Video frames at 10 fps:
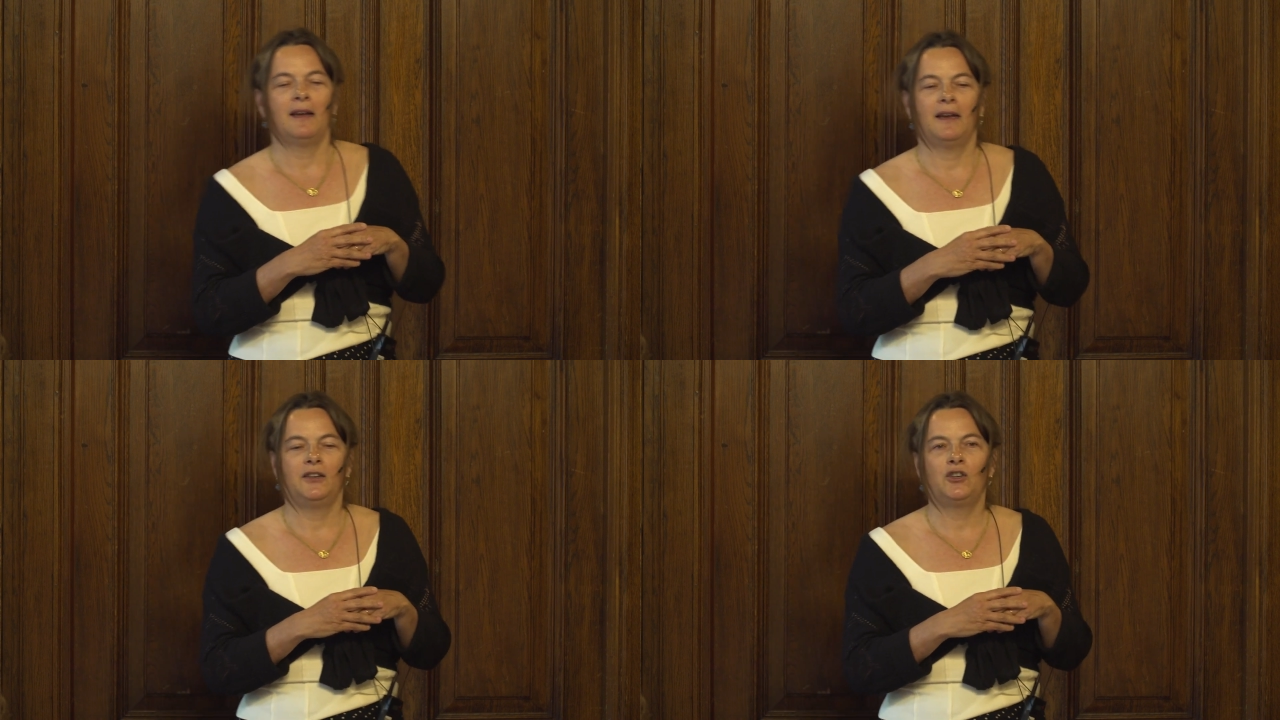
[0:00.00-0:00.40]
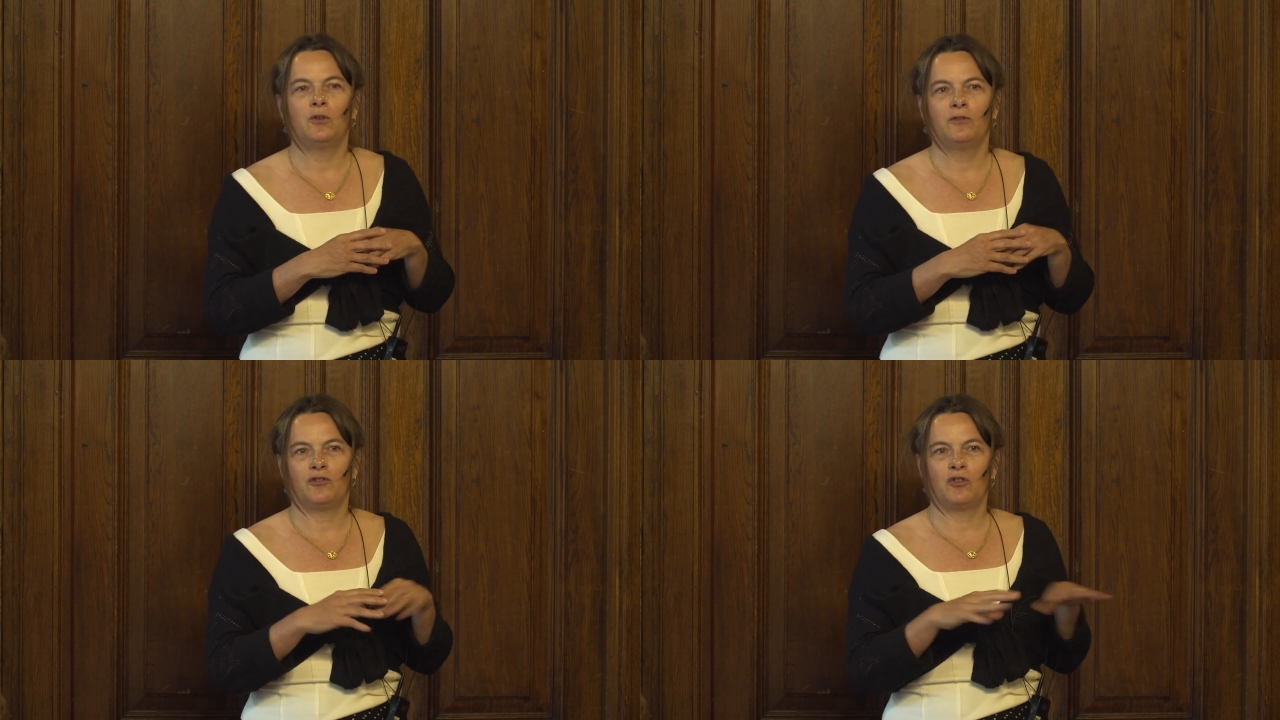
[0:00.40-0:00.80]
I
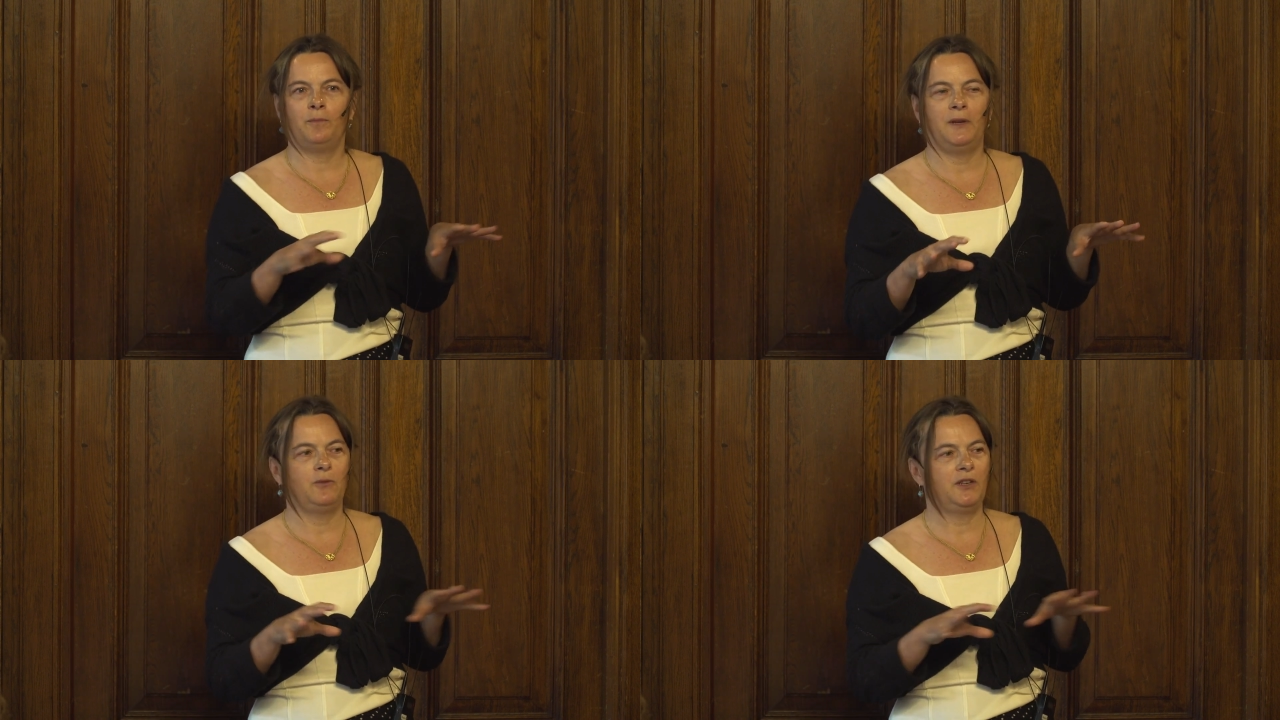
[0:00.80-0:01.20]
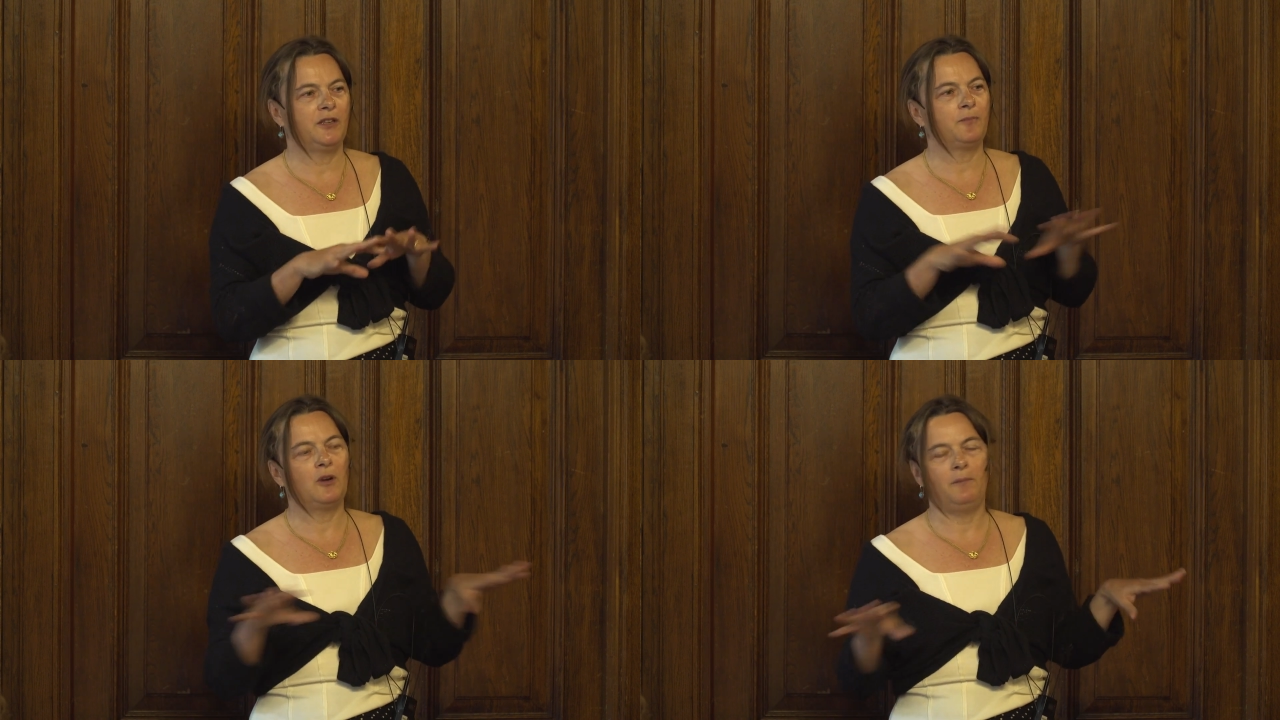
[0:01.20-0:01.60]
chose a topic which
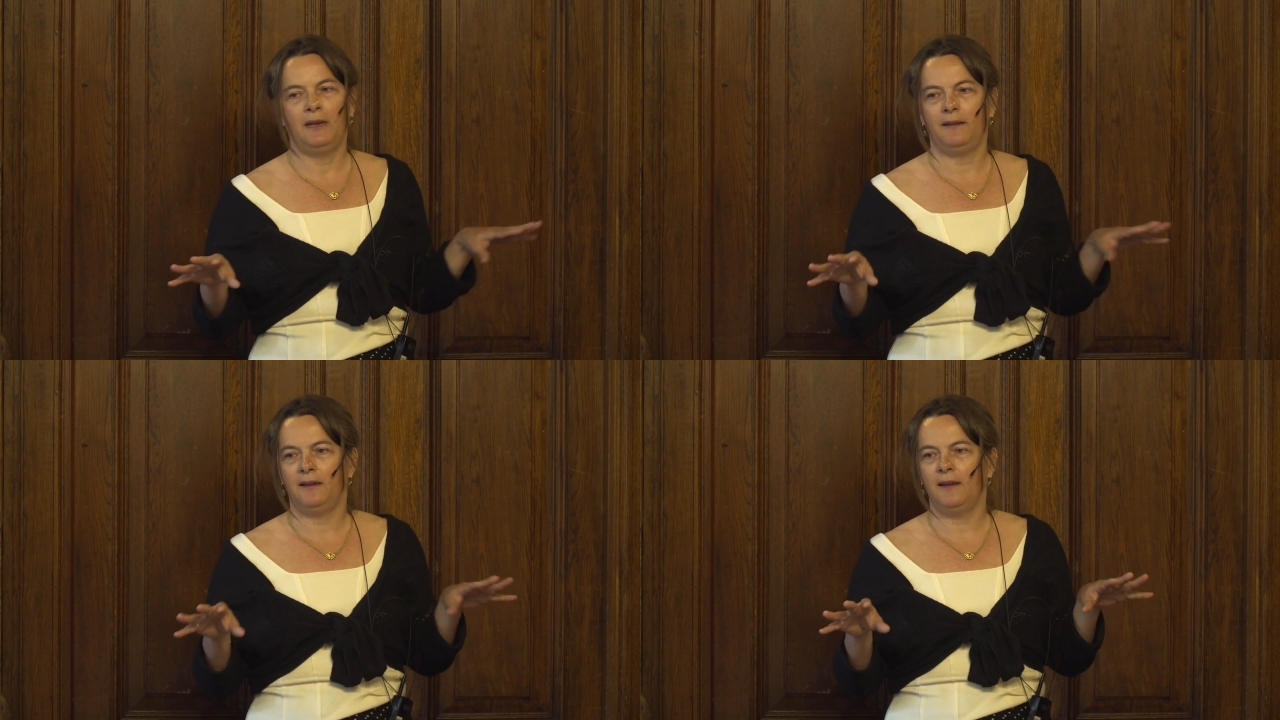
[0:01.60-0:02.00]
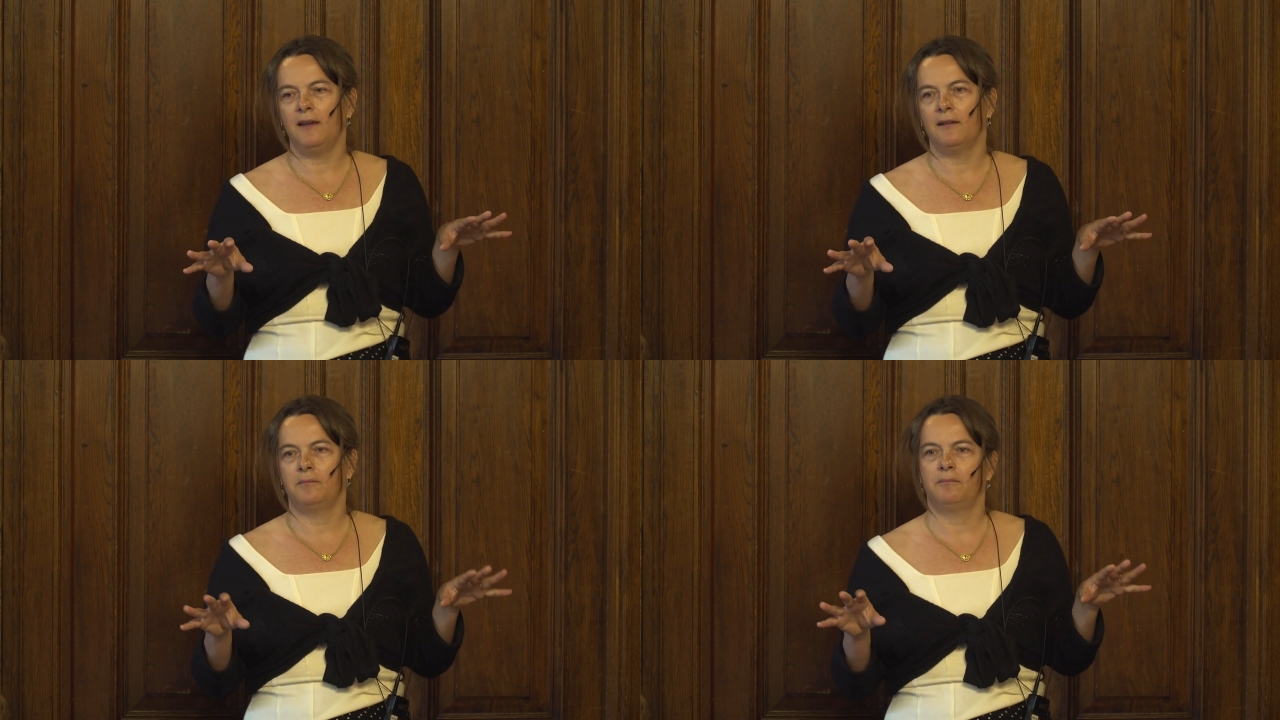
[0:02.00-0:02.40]
is
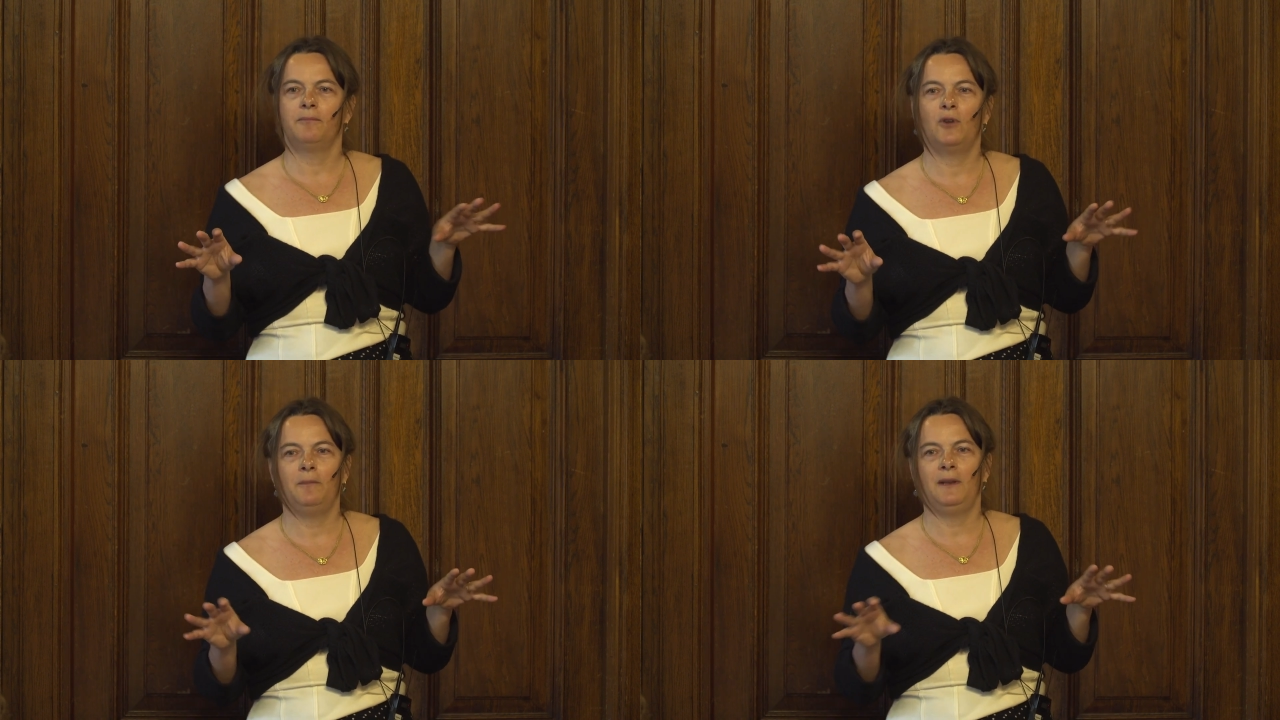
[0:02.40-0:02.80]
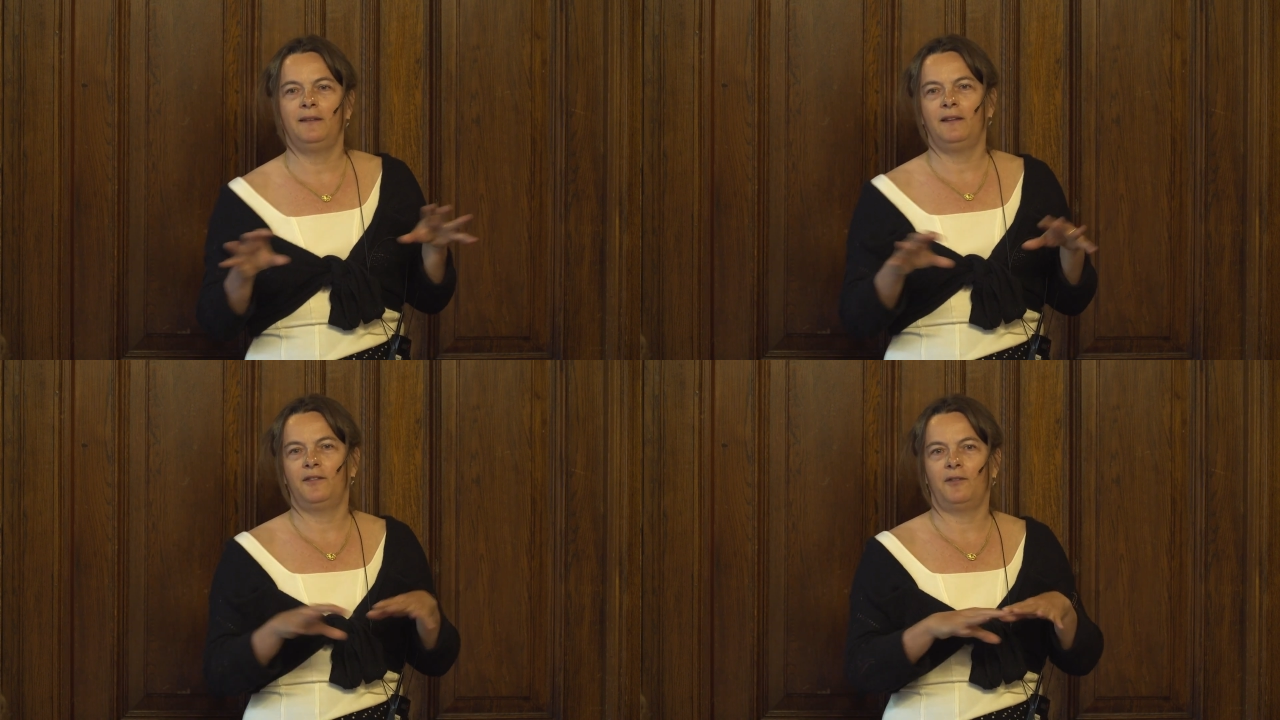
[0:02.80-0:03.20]
probability, and
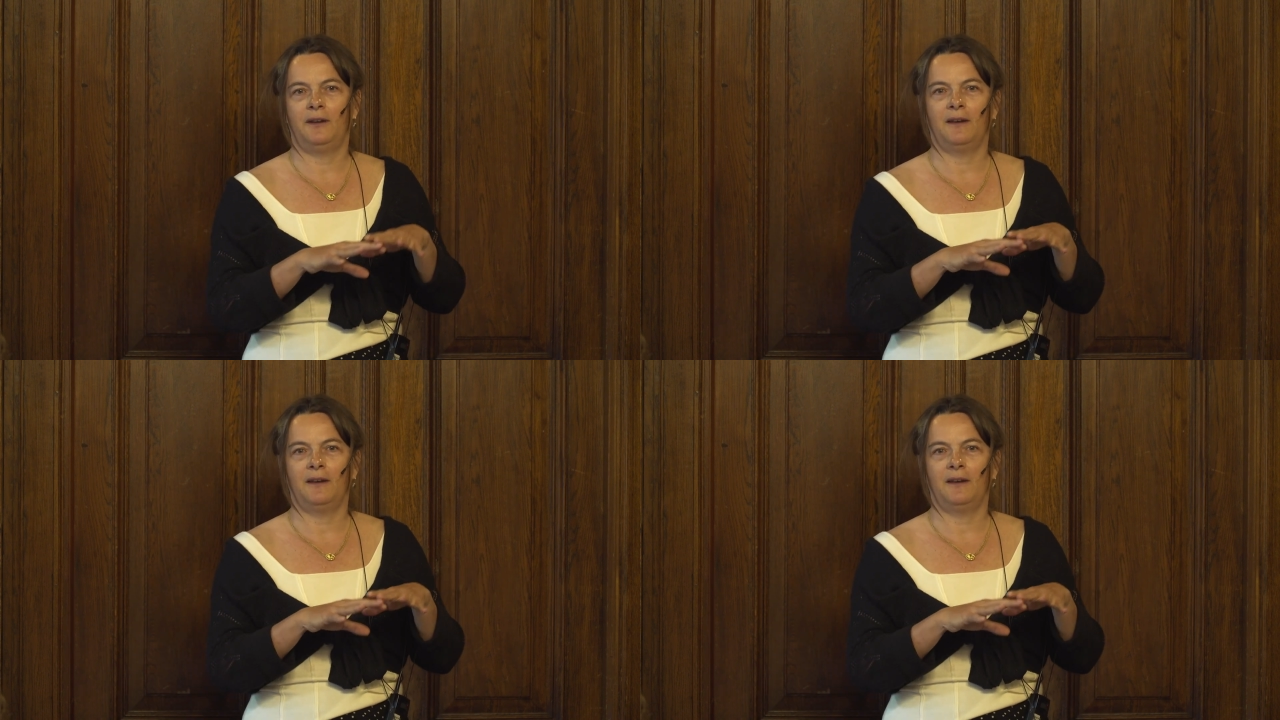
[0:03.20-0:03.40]
probability is very